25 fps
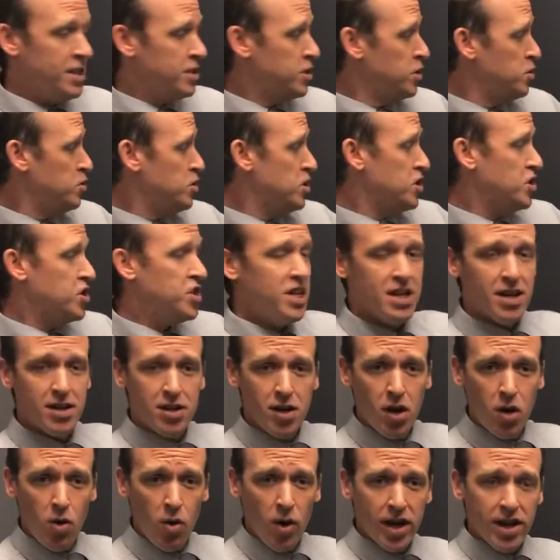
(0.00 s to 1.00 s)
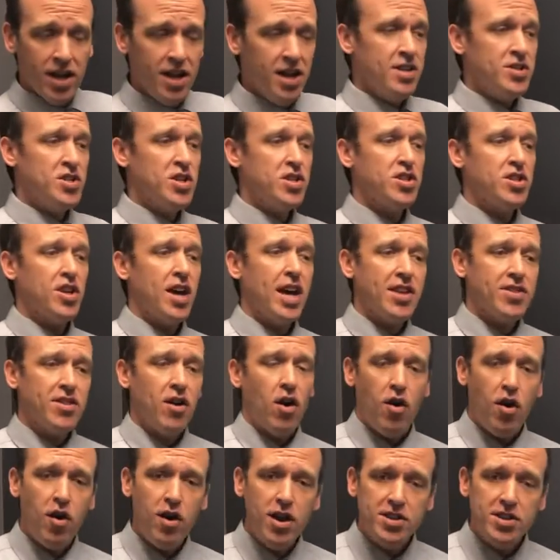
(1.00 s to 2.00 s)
You just didn't know it. Just like the heart